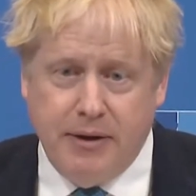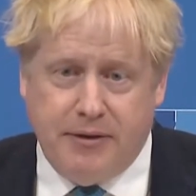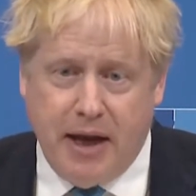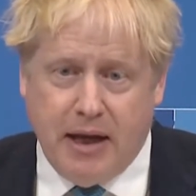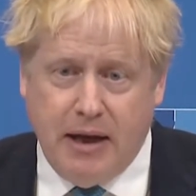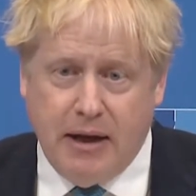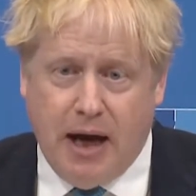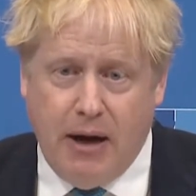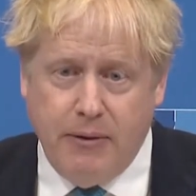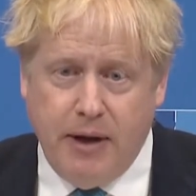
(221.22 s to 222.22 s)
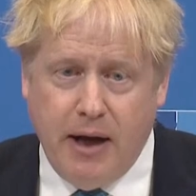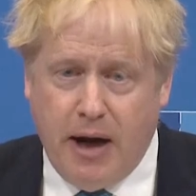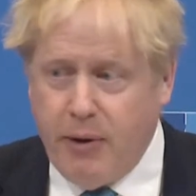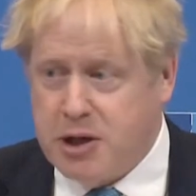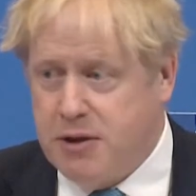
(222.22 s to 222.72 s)
taking down
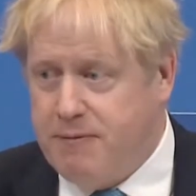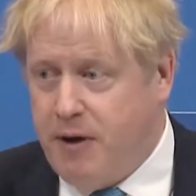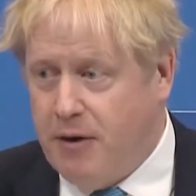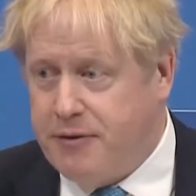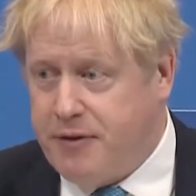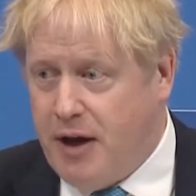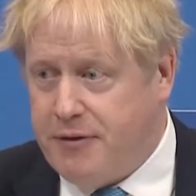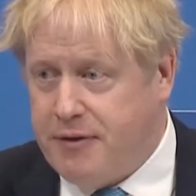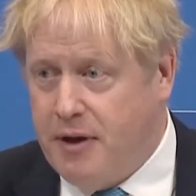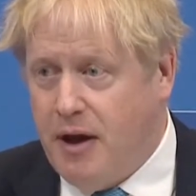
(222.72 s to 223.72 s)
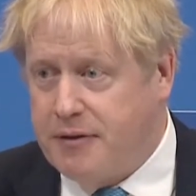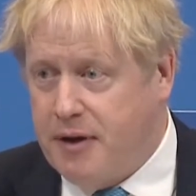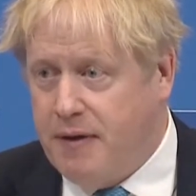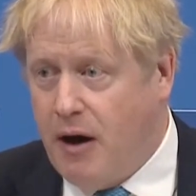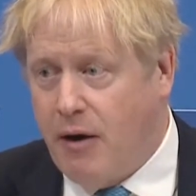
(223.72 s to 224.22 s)
Russian fast jets and
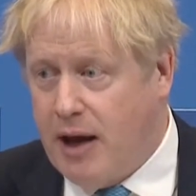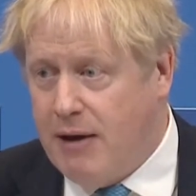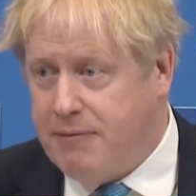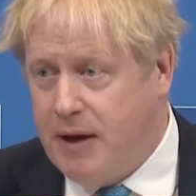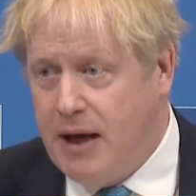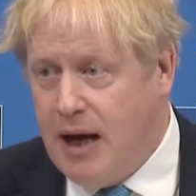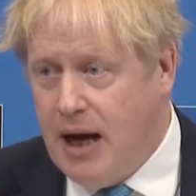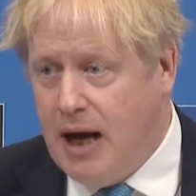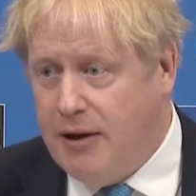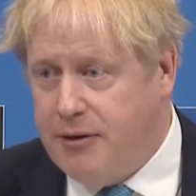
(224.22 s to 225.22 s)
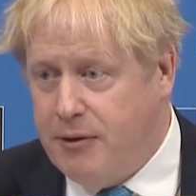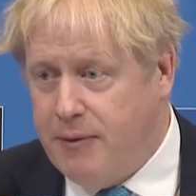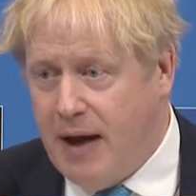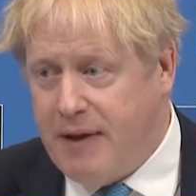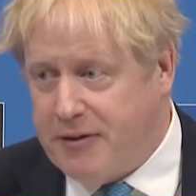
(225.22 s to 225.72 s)
asking the RAF to do
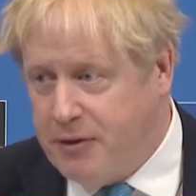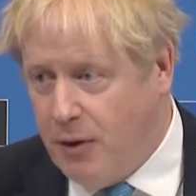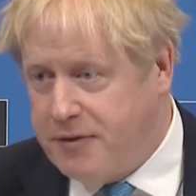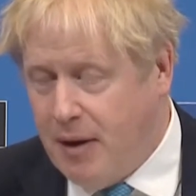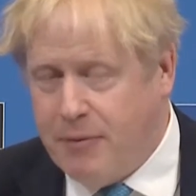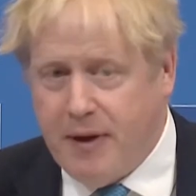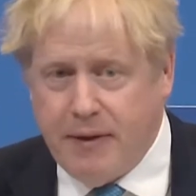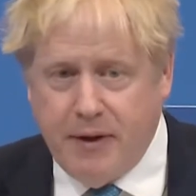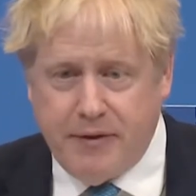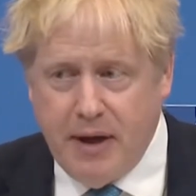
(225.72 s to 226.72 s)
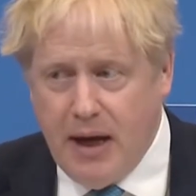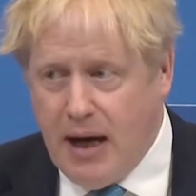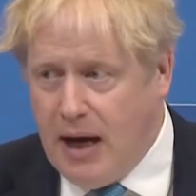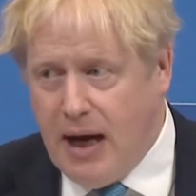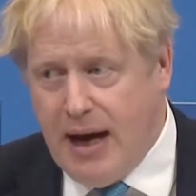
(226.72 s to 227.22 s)
that. That's not something that
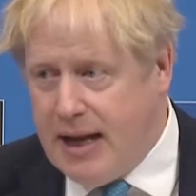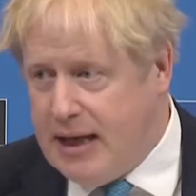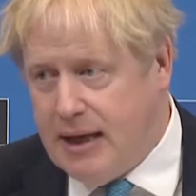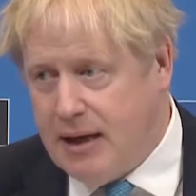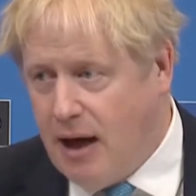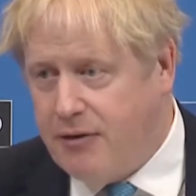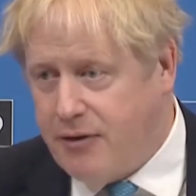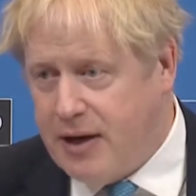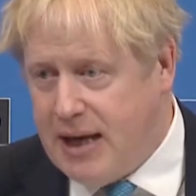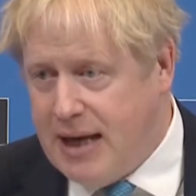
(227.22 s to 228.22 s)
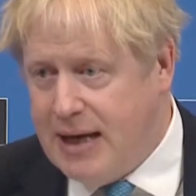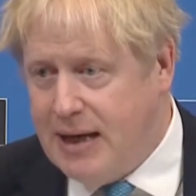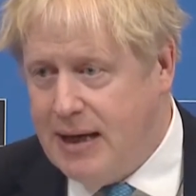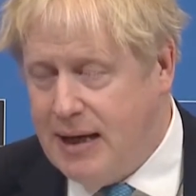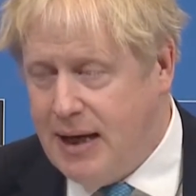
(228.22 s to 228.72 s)
any country
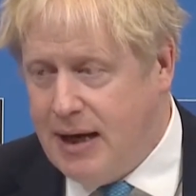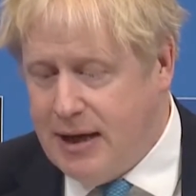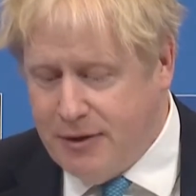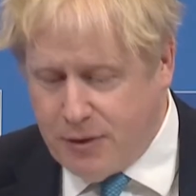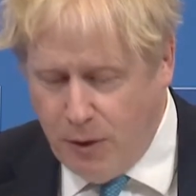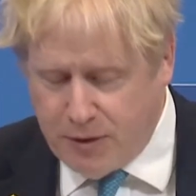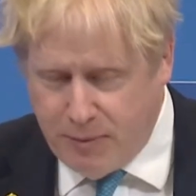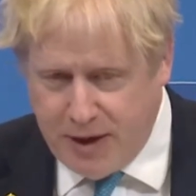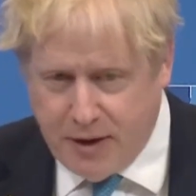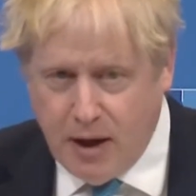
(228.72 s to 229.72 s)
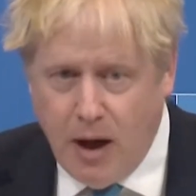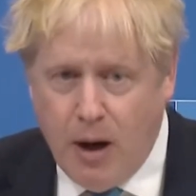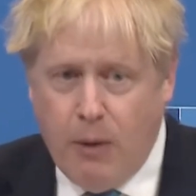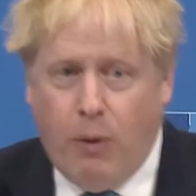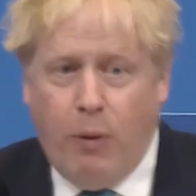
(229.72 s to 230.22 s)
here is contemplating.
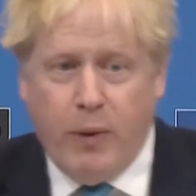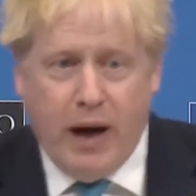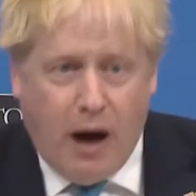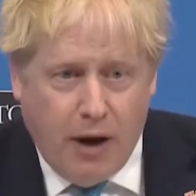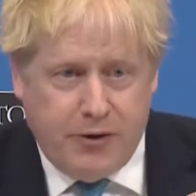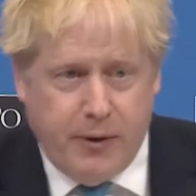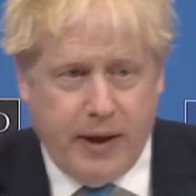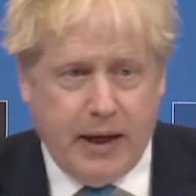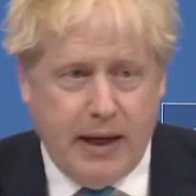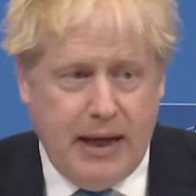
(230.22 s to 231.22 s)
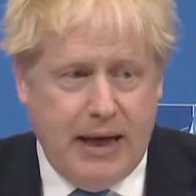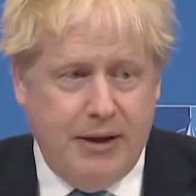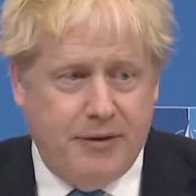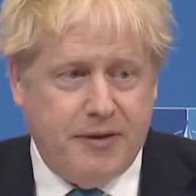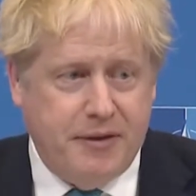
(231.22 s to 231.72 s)
What we are doing
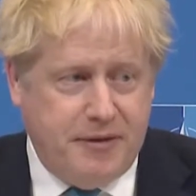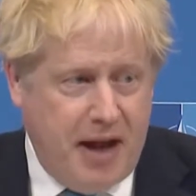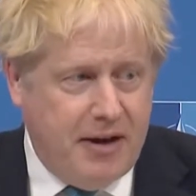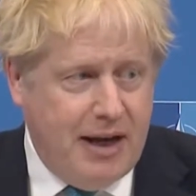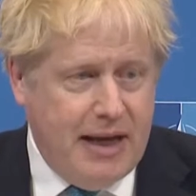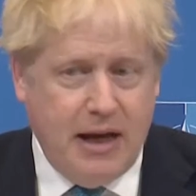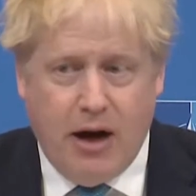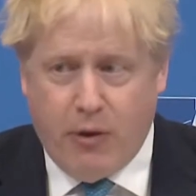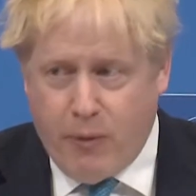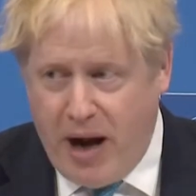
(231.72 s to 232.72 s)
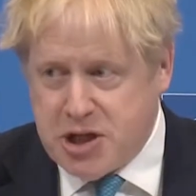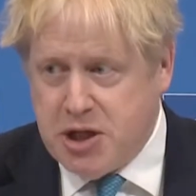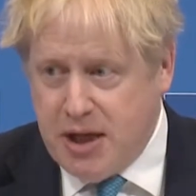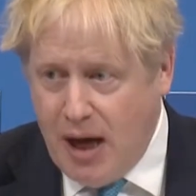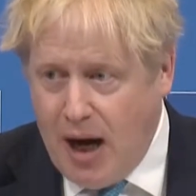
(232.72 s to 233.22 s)
is steadily
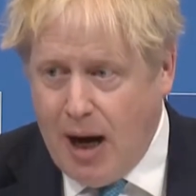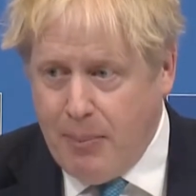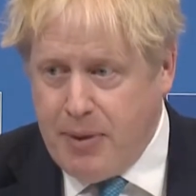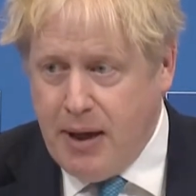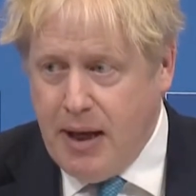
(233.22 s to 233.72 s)
ratcheting up